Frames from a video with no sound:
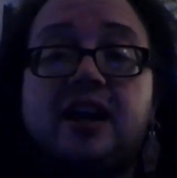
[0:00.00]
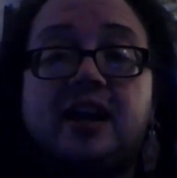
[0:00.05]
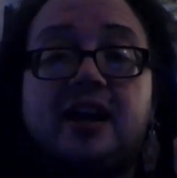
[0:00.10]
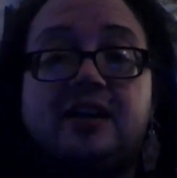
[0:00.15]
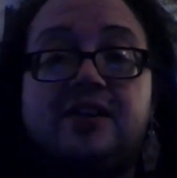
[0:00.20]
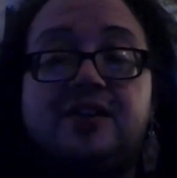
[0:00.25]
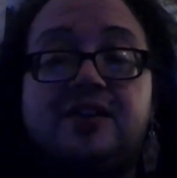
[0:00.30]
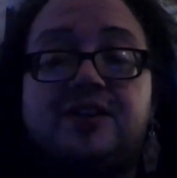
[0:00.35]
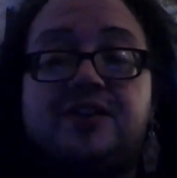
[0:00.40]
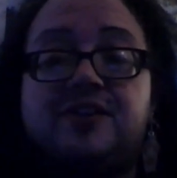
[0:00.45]

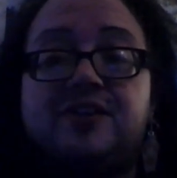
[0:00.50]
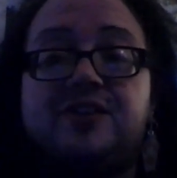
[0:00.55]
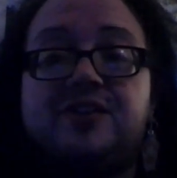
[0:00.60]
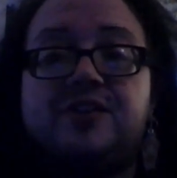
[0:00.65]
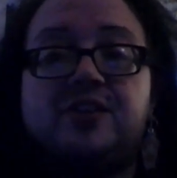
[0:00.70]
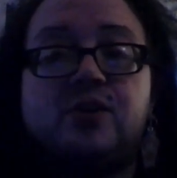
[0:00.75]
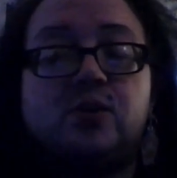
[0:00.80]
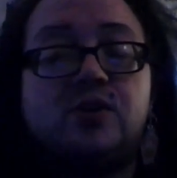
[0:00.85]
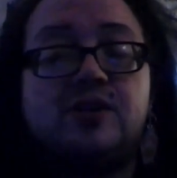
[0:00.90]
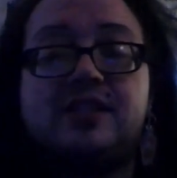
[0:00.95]

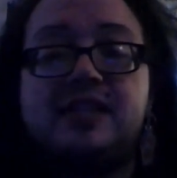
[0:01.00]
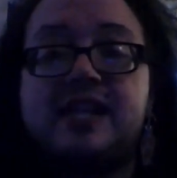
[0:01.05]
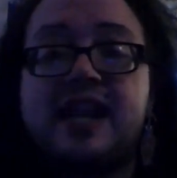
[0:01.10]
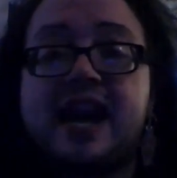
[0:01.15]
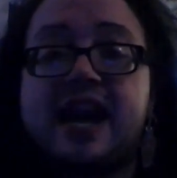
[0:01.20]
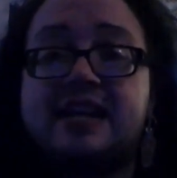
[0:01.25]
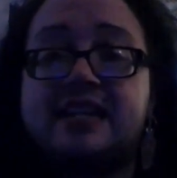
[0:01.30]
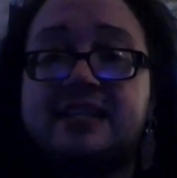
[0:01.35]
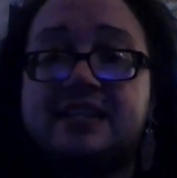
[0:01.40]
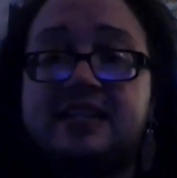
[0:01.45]

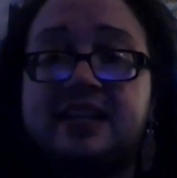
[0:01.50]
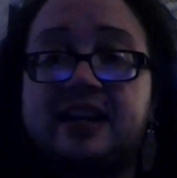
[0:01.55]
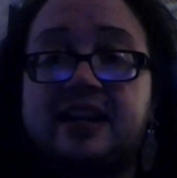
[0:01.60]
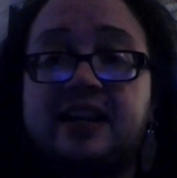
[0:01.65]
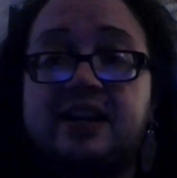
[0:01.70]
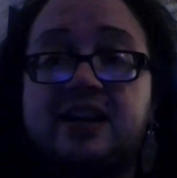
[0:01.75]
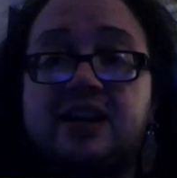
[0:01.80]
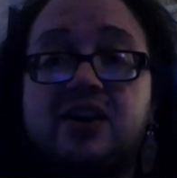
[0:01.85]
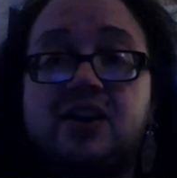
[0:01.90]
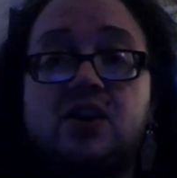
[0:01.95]

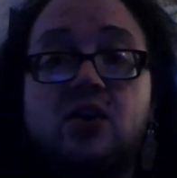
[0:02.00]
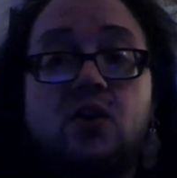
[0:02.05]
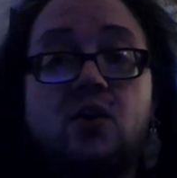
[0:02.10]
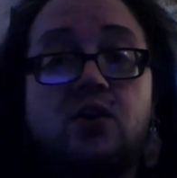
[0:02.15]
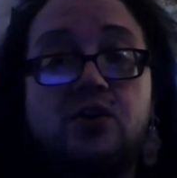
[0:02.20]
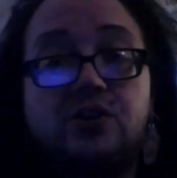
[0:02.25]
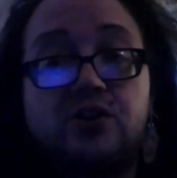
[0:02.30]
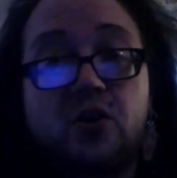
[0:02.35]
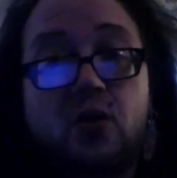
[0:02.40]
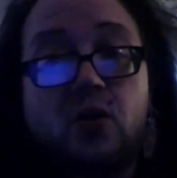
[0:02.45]
enthusiastic,
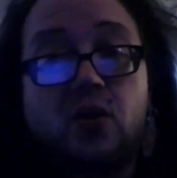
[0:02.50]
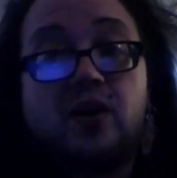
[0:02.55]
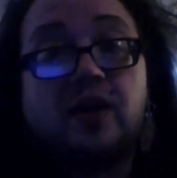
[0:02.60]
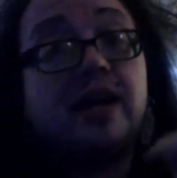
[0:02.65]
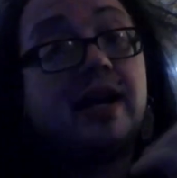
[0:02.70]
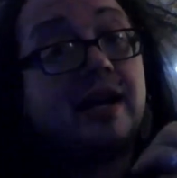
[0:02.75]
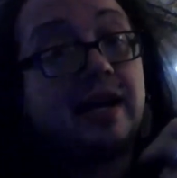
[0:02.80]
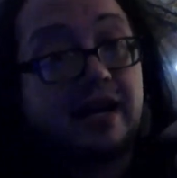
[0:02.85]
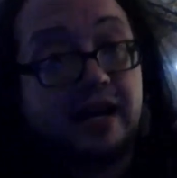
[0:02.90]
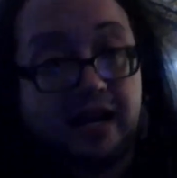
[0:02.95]

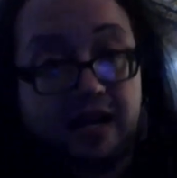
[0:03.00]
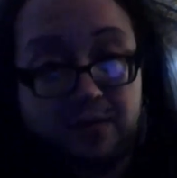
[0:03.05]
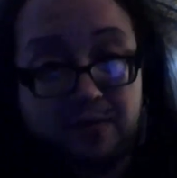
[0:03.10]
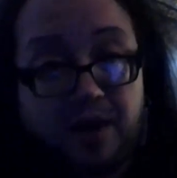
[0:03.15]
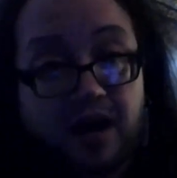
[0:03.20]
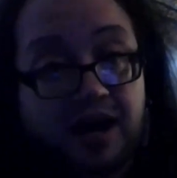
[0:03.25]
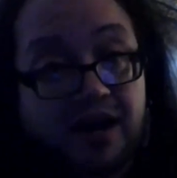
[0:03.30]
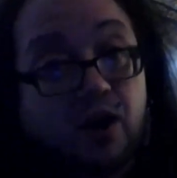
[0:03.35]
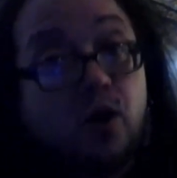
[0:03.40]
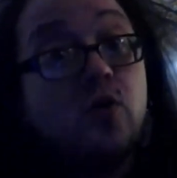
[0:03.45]
nor, in
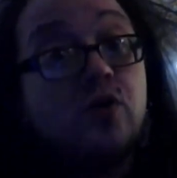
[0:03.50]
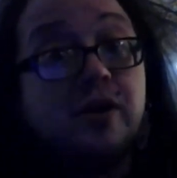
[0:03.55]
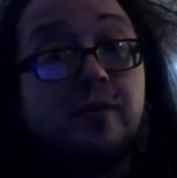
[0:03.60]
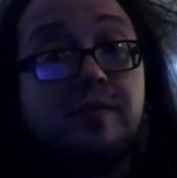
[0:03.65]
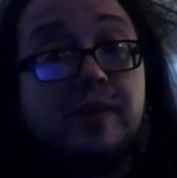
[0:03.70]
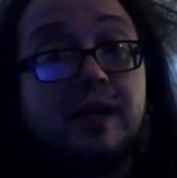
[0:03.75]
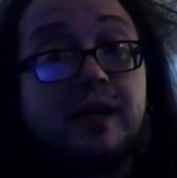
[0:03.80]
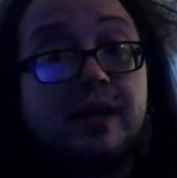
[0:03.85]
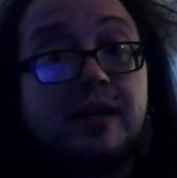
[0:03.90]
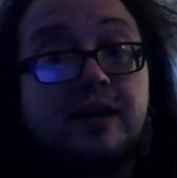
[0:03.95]
my own
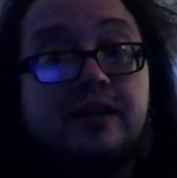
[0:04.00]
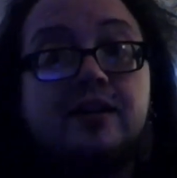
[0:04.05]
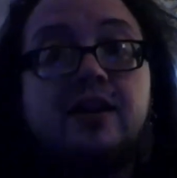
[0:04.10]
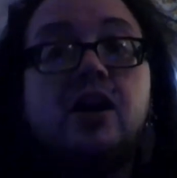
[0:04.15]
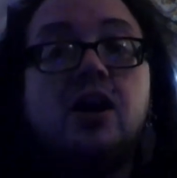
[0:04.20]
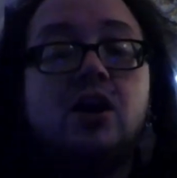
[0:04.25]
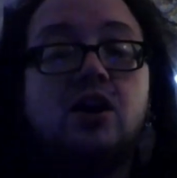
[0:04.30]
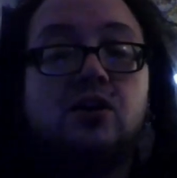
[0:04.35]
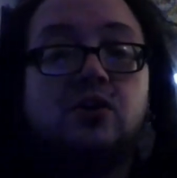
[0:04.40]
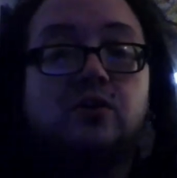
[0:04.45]

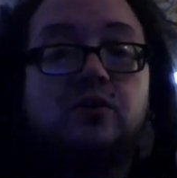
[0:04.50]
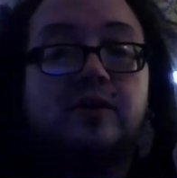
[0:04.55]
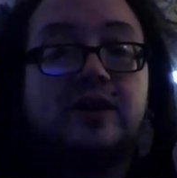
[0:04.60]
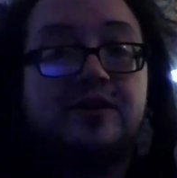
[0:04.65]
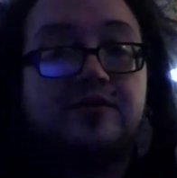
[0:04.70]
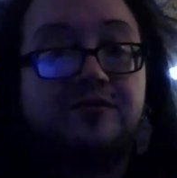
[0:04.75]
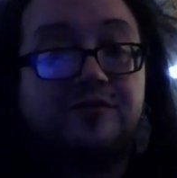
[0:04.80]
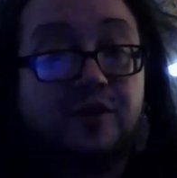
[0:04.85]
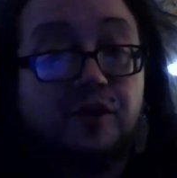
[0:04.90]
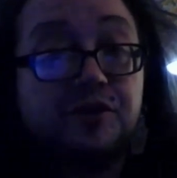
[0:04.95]
opinion,
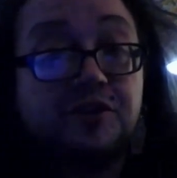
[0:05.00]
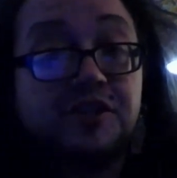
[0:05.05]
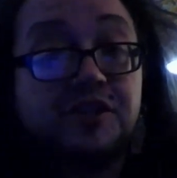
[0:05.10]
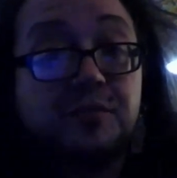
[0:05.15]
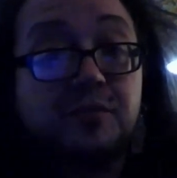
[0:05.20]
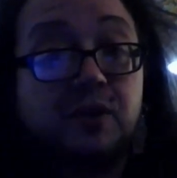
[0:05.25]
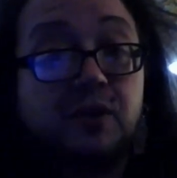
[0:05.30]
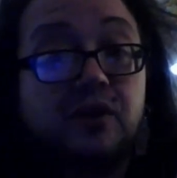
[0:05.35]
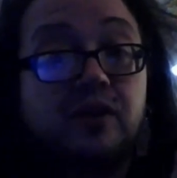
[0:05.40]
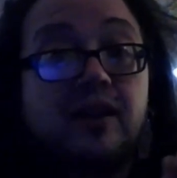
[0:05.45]

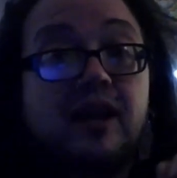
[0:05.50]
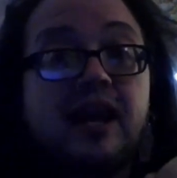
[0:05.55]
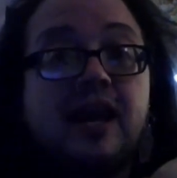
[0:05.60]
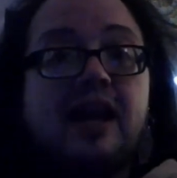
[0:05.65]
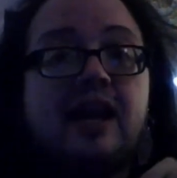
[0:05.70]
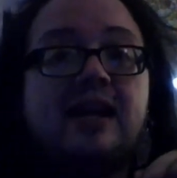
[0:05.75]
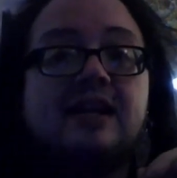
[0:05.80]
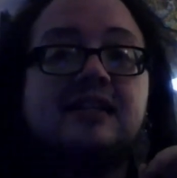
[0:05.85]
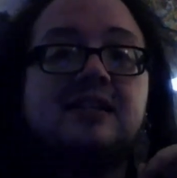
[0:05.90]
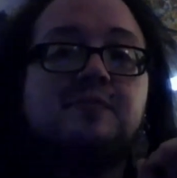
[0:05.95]
reversible,
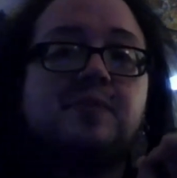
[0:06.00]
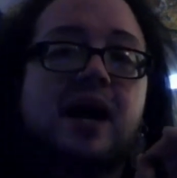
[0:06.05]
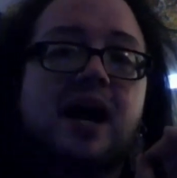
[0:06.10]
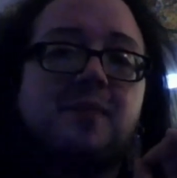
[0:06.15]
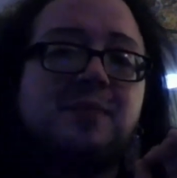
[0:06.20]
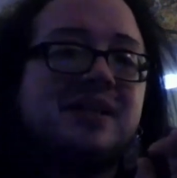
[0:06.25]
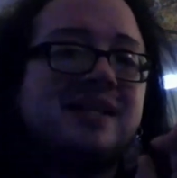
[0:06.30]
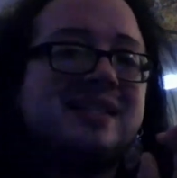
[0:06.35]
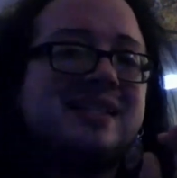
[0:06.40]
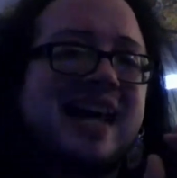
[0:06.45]
as
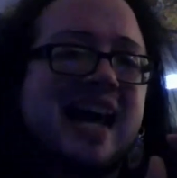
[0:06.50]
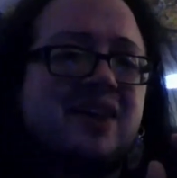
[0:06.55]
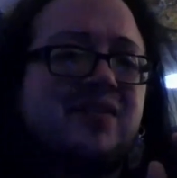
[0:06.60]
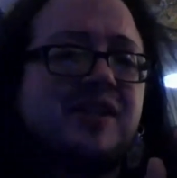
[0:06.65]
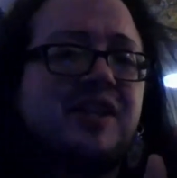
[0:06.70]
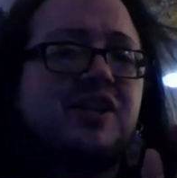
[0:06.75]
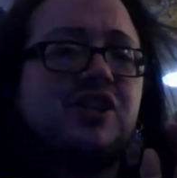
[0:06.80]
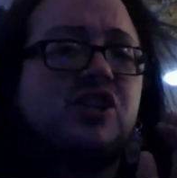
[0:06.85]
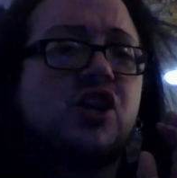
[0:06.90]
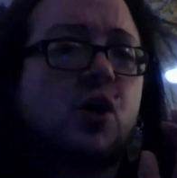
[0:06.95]
Poppy's
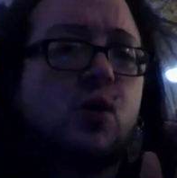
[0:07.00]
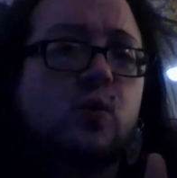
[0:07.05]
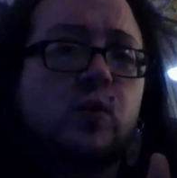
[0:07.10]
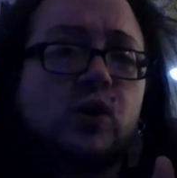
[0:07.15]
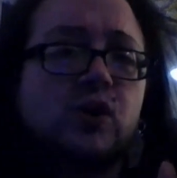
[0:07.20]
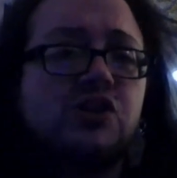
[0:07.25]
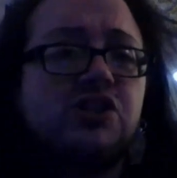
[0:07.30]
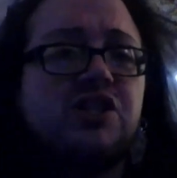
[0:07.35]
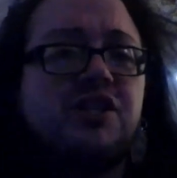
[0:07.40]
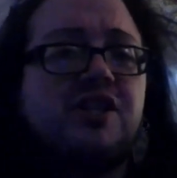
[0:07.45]
evident
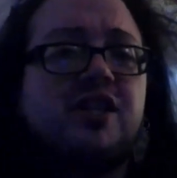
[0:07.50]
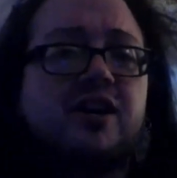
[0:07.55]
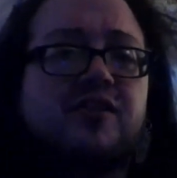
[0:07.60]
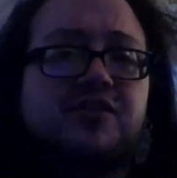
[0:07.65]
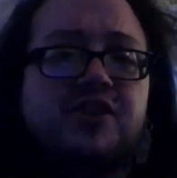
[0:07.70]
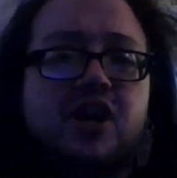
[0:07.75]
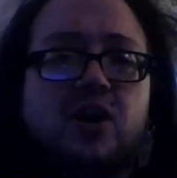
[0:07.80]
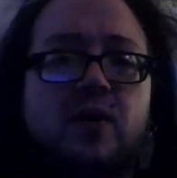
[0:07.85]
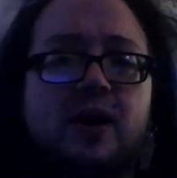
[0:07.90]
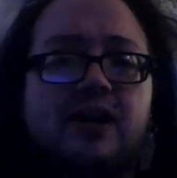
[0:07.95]
coercion
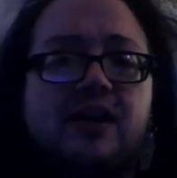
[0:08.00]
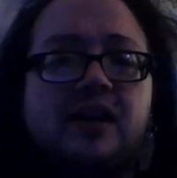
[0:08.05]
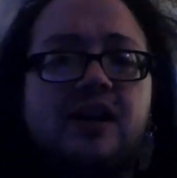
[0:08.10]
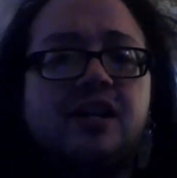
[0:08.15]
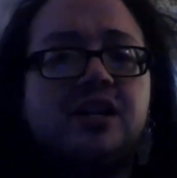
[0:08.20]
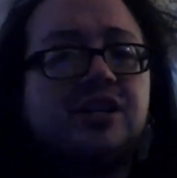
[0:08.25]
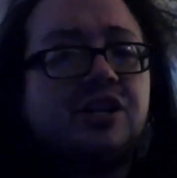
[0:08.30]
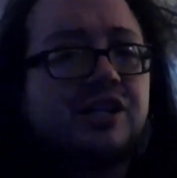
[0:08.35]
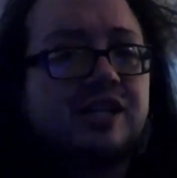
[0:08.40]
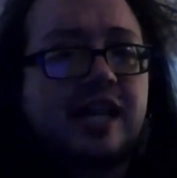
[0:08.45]
of Noah
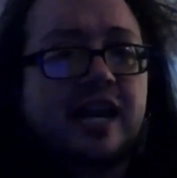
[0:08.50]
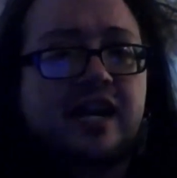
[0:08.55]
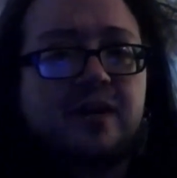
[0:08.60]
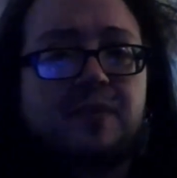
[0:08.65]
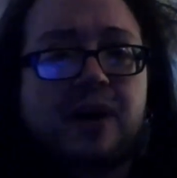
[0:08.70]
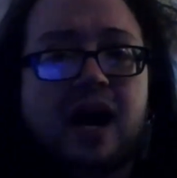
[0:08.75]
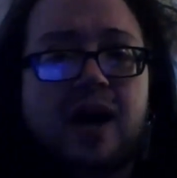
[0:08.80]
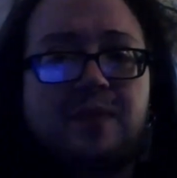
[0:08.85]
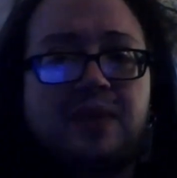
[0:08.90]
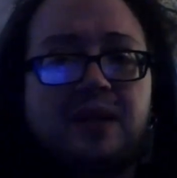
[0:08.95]
to
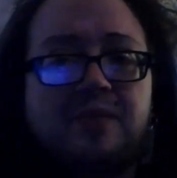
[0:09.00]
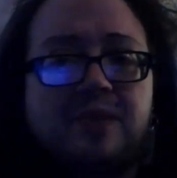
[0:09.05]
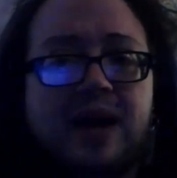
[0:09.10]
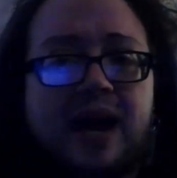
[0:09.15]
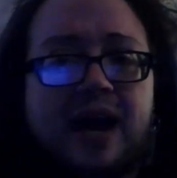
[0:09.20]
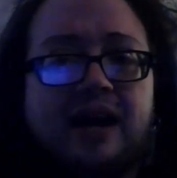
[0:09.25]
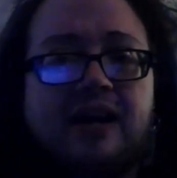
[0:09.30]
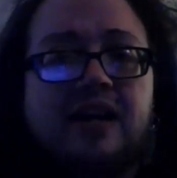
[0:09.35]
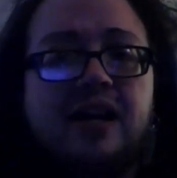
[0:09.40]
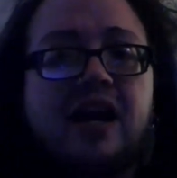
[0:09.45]
take Poppy
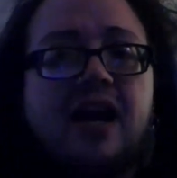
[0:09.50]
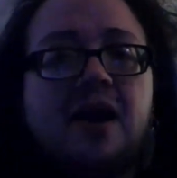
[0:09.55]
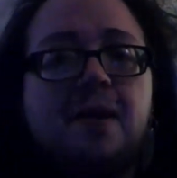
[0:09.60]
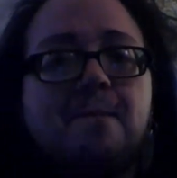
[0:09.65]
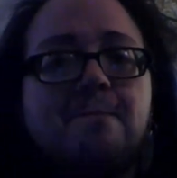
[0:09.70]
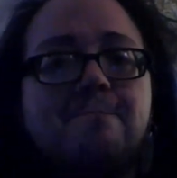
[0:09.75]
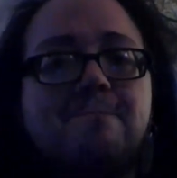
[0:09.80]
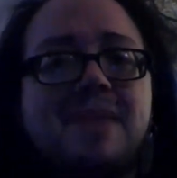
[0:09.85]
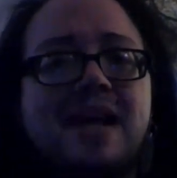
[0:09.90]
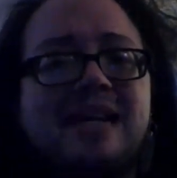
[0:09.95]
back
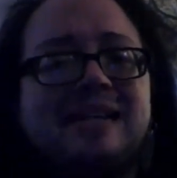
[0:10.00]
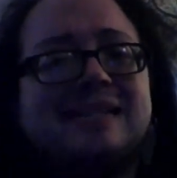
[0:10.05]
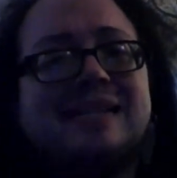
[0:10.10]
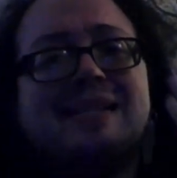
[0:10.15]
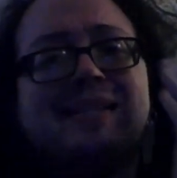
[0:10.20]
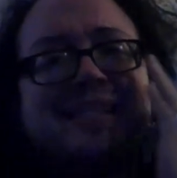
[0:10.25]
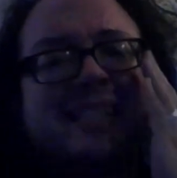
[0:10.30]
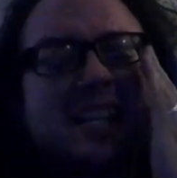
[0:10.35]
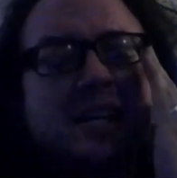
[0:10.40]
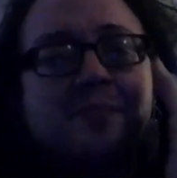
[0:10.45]
makes
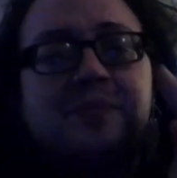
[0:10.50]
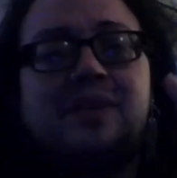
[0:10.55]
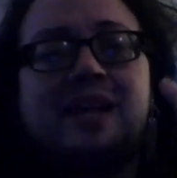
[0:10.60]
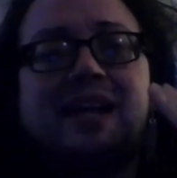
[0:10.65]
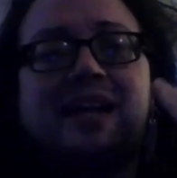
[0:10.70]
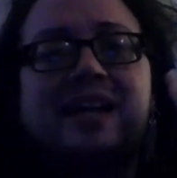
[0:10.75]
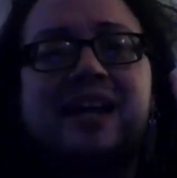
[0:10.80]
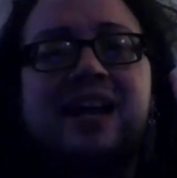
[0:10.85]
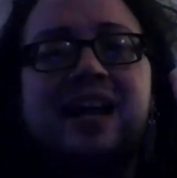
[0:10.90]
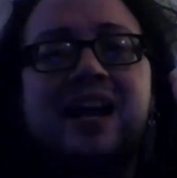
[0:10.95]
it seem
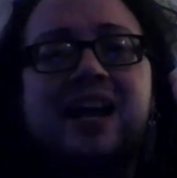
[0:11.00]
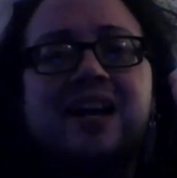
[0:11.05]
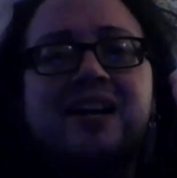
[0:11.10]
like